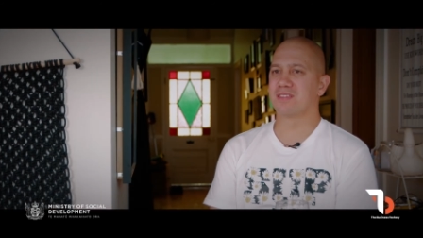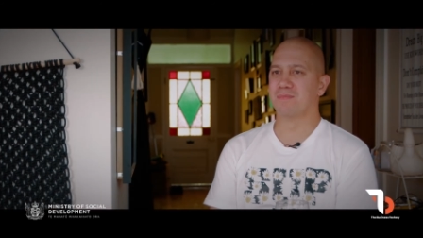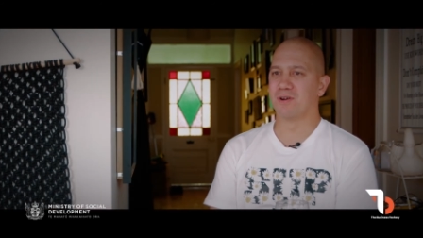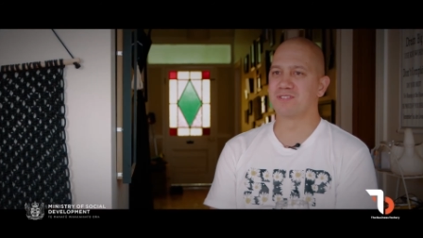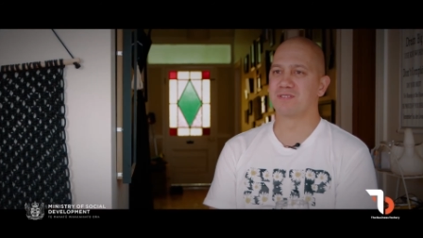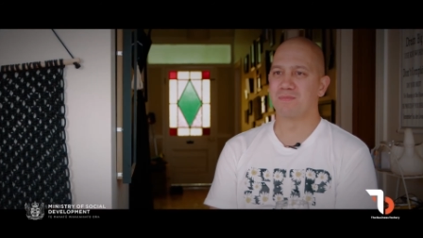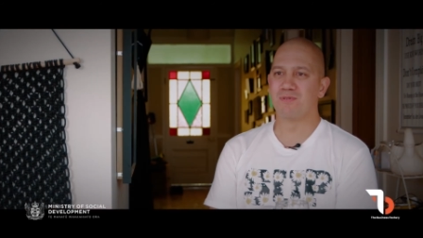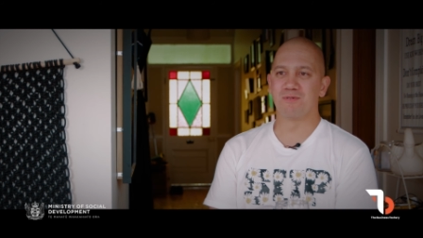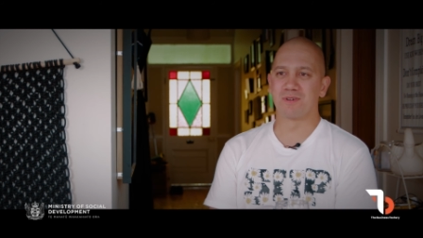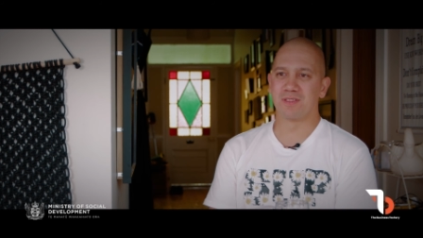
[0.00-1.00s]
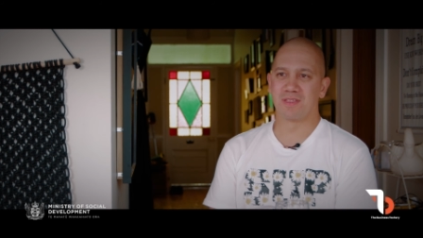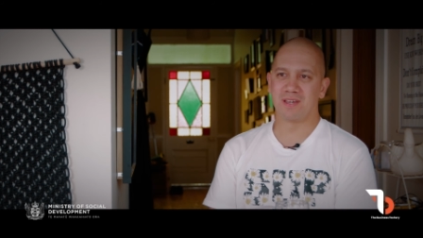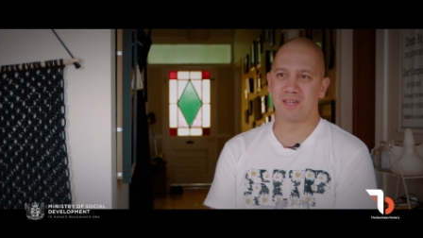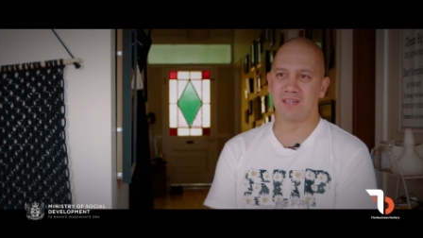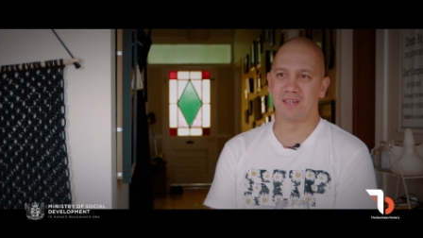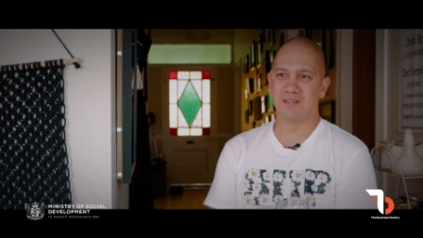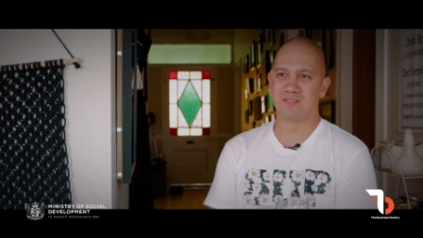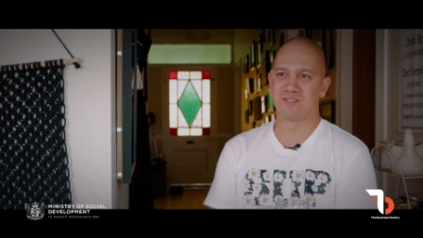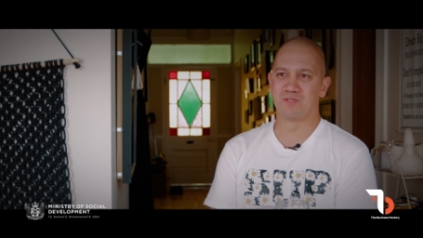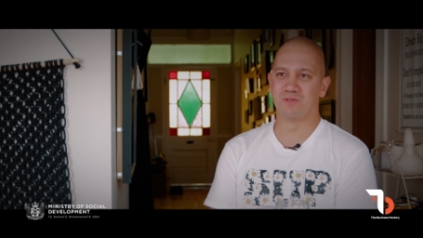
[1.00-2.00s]
the most important thing
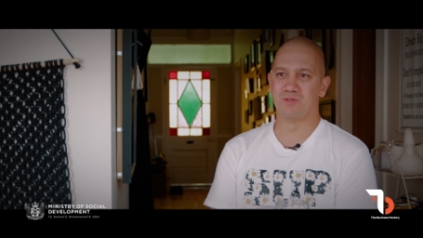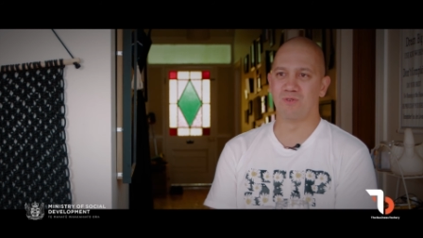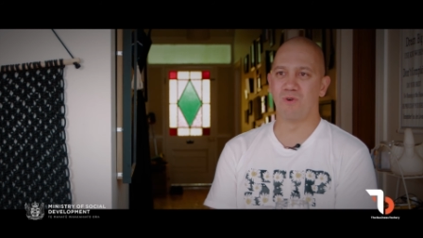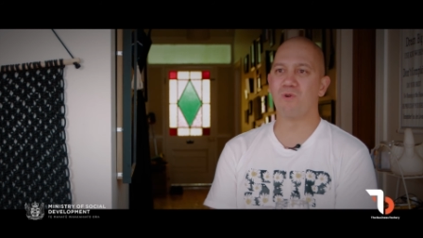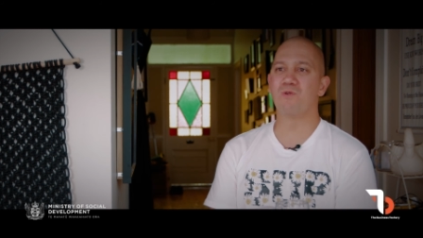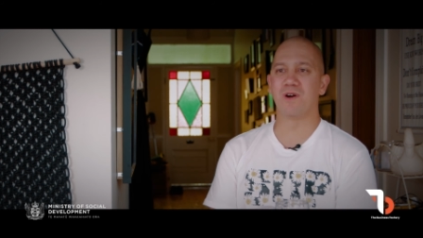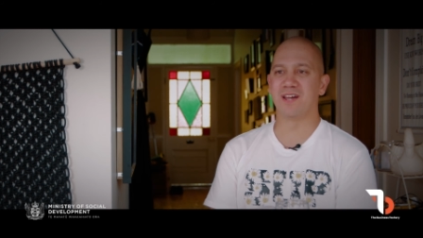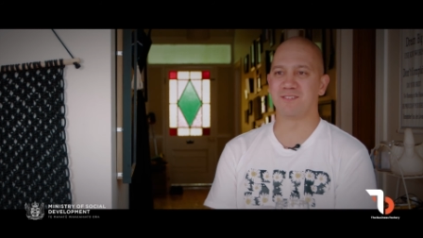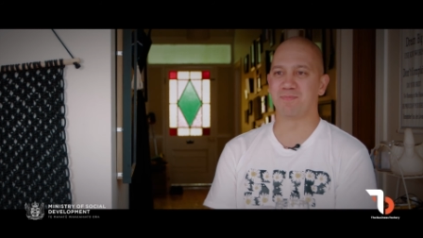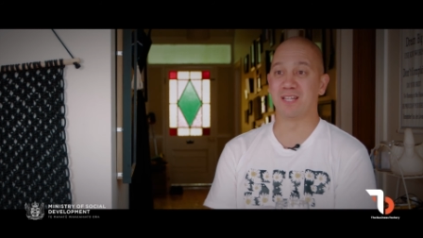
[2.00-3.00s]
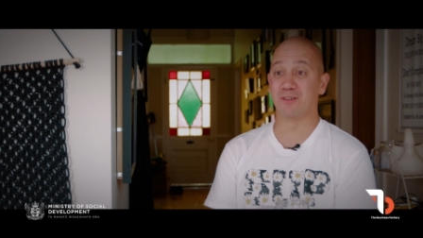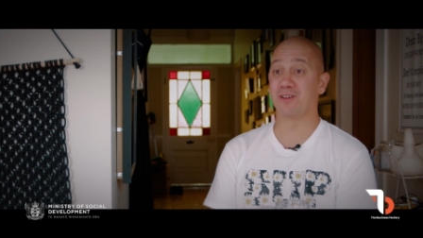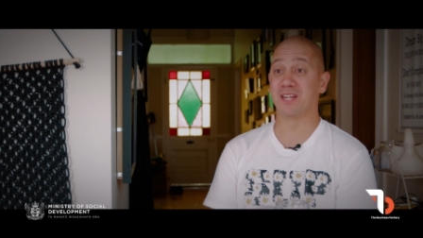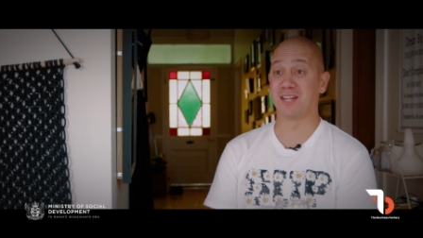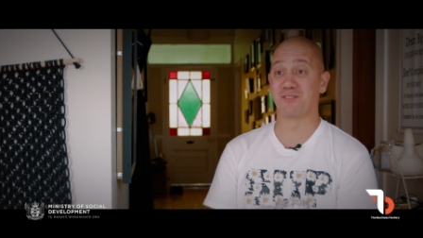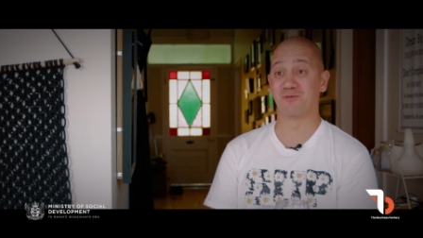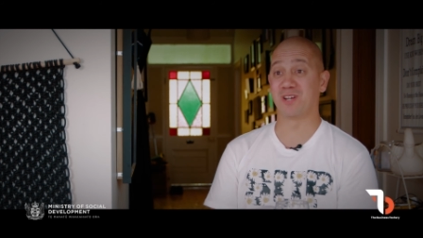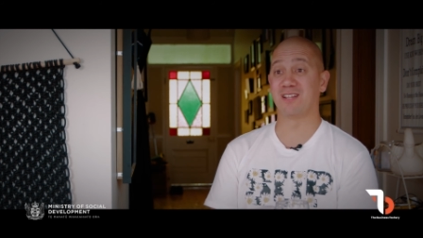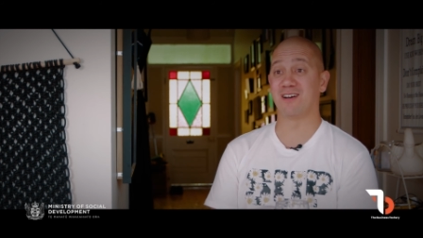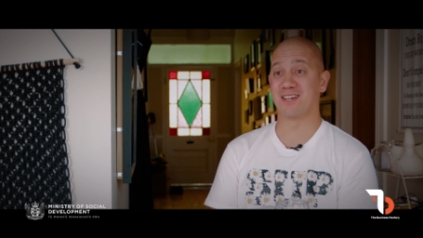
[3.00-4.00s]
is to always be learning and
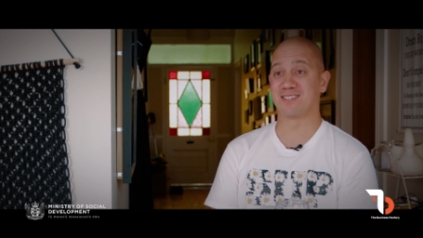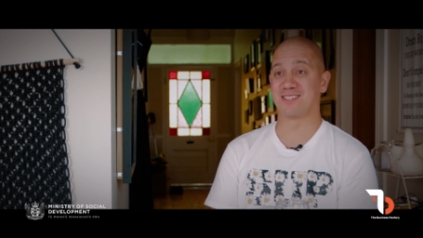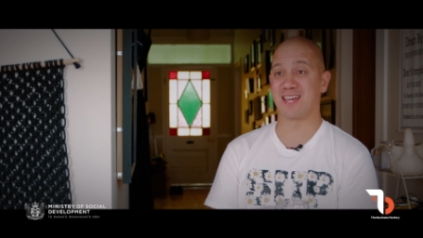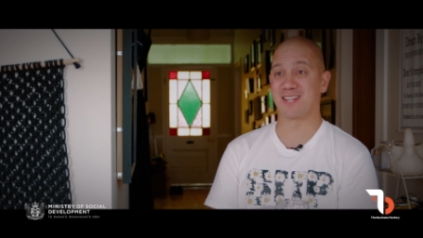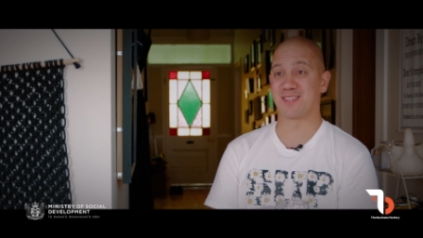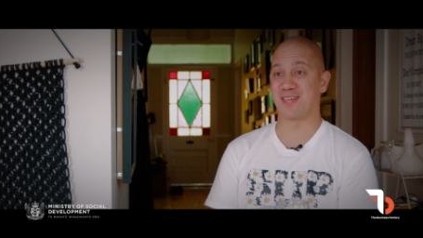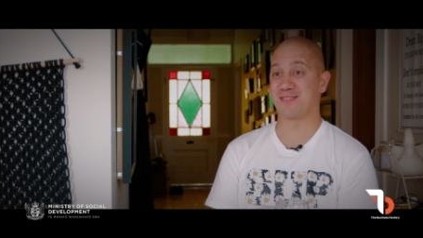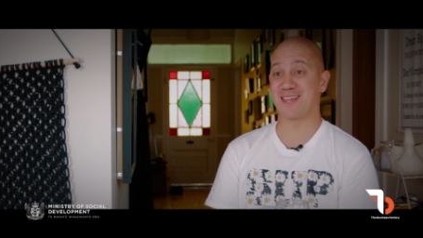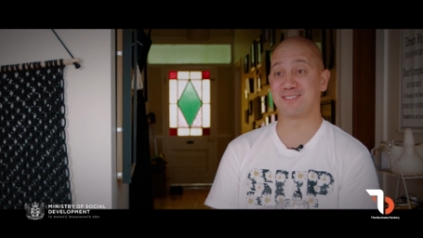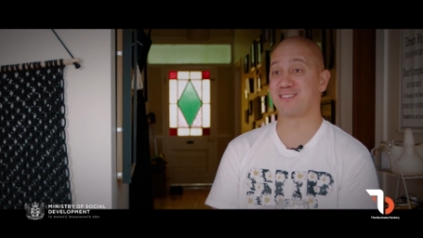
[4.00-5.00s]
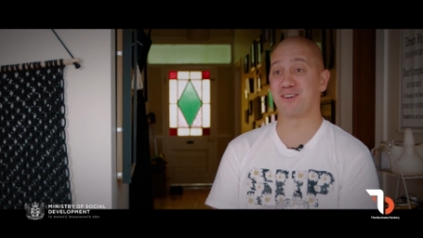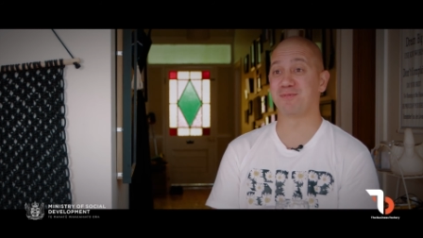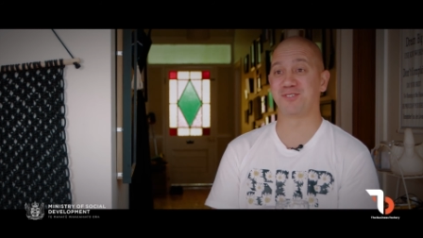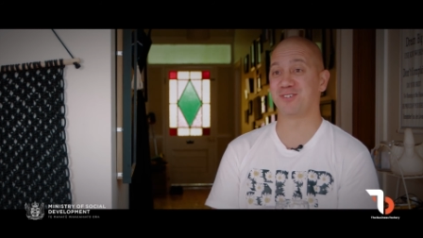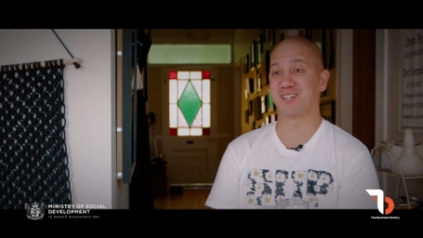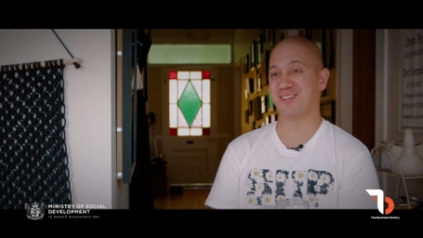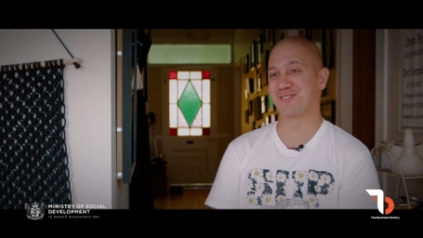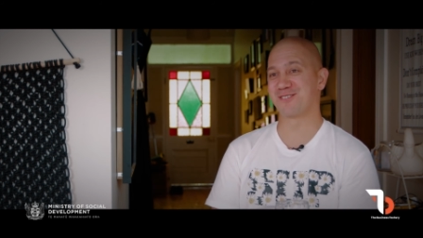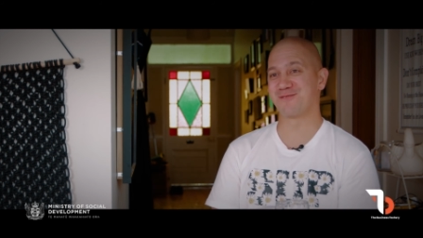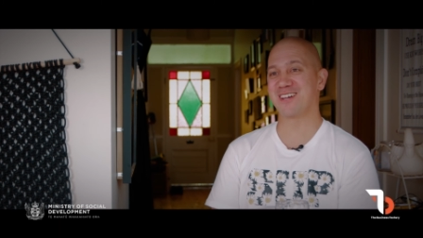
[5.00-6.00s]
realize that's the opportunity.
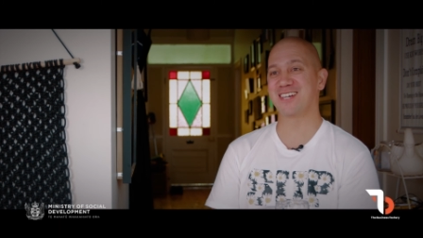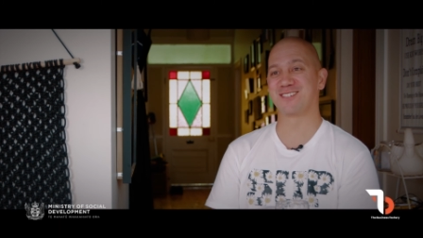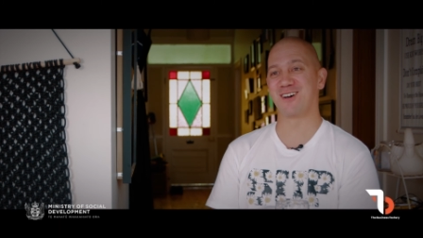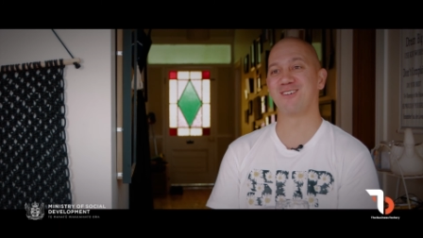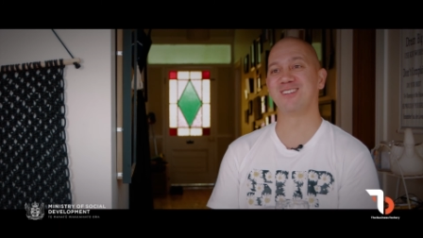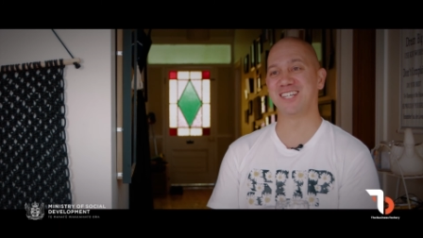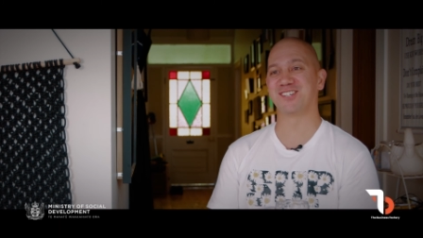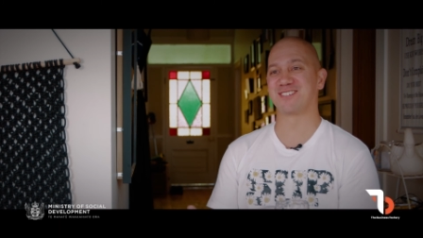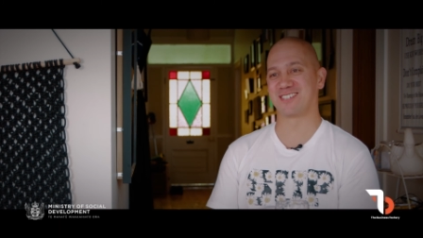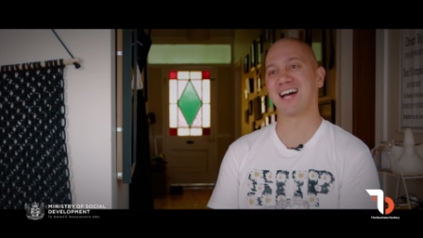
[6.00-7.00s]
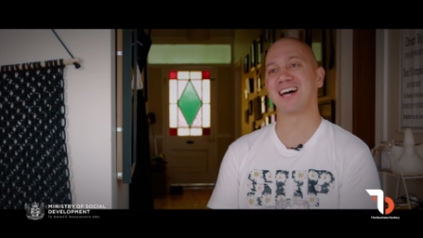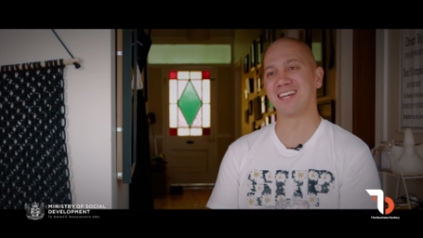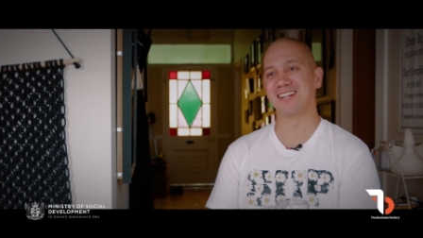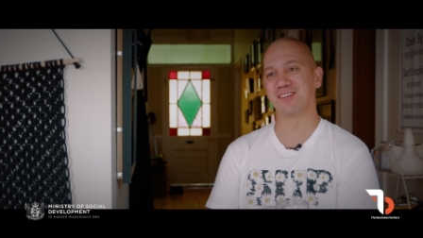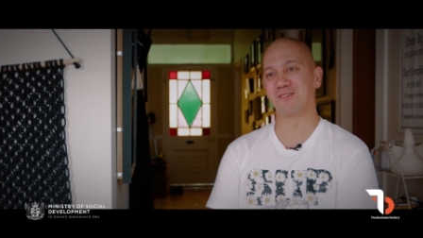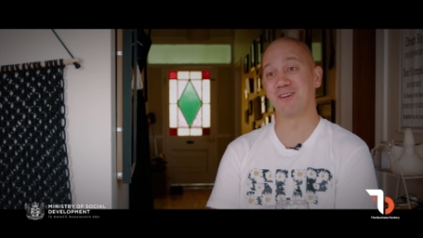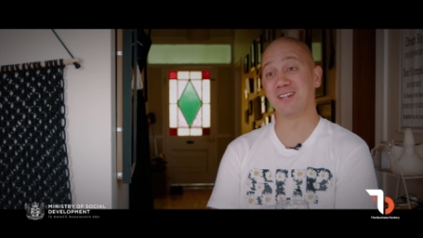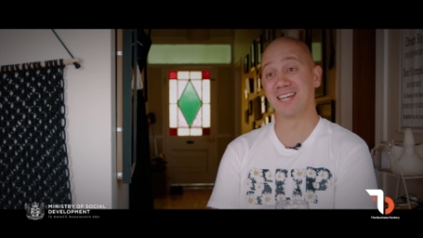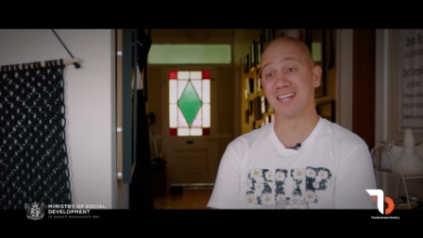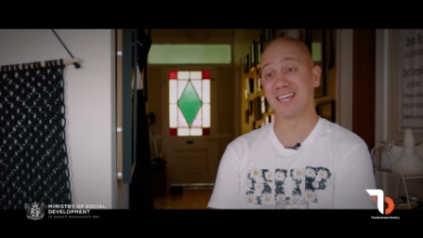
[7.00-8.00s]
Your career is only just starting and you're
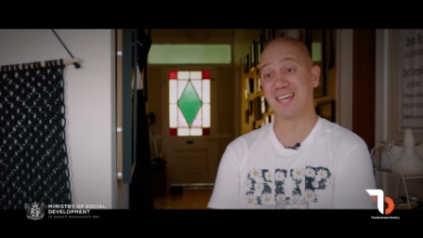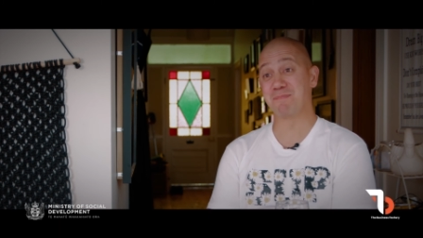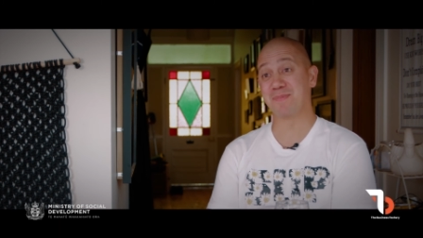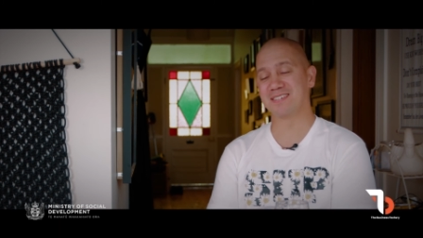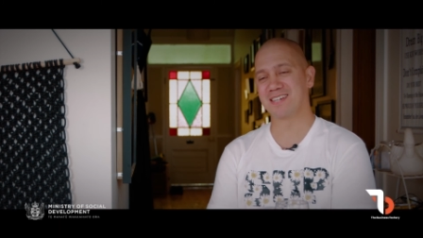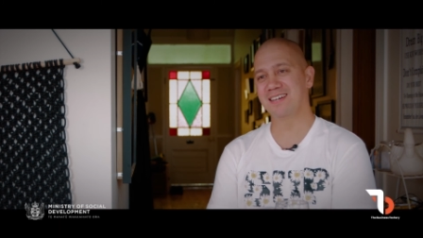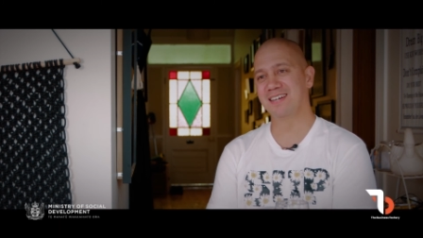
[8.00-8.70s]
only going to get better.